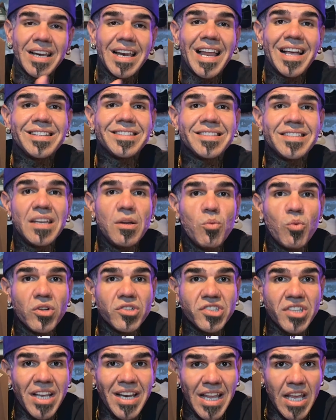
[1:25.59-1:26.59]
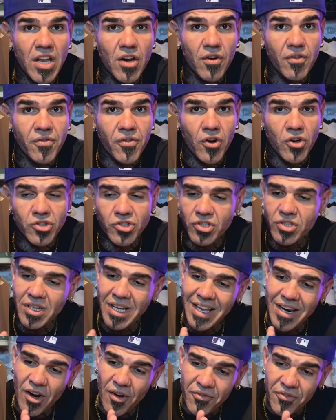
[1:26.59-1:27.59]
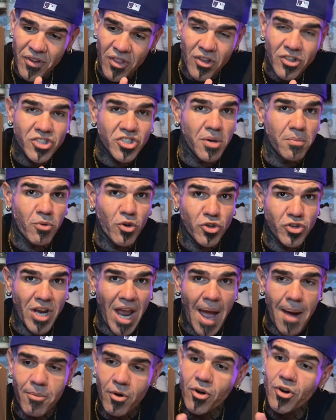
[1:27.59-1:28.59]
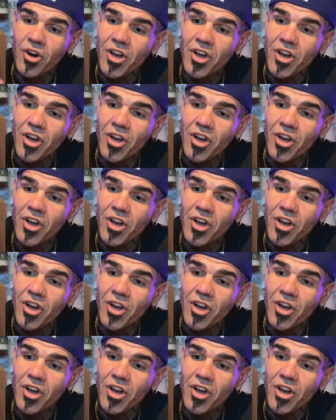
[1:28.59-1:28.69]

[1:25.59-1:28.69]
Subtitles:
Let's see what's in here first. Enough of the jibber jabber.